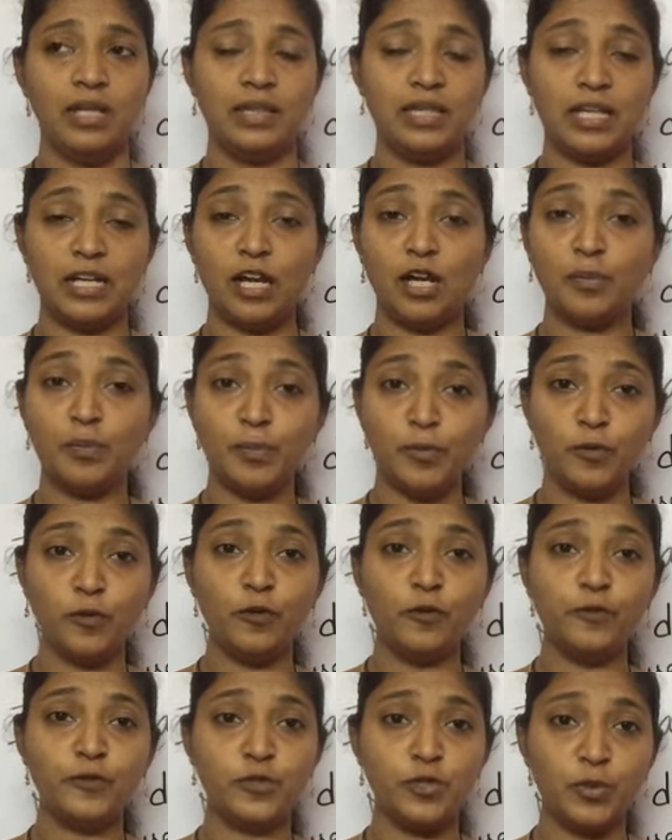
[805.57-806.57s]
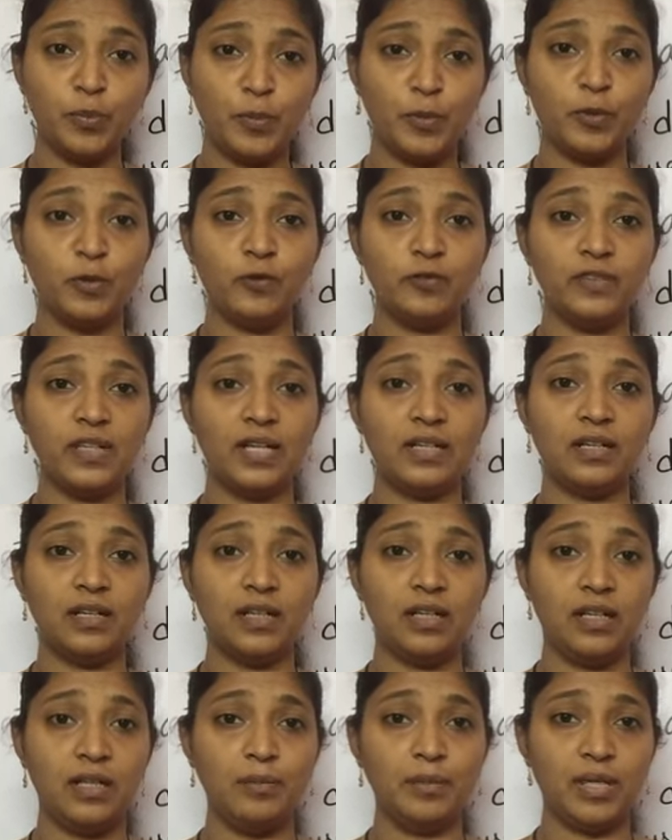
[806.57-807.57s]
There are proofs to prove that
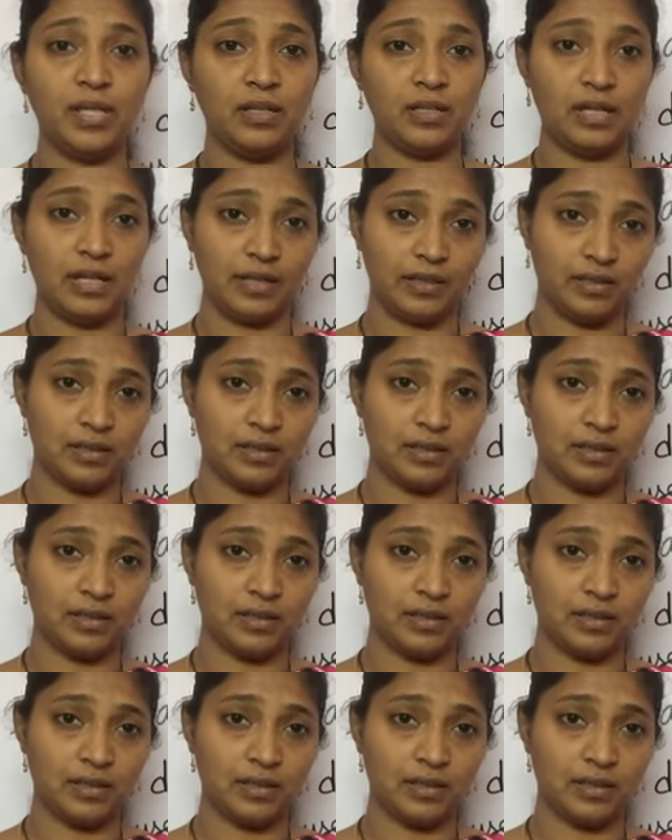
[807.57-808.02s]
early men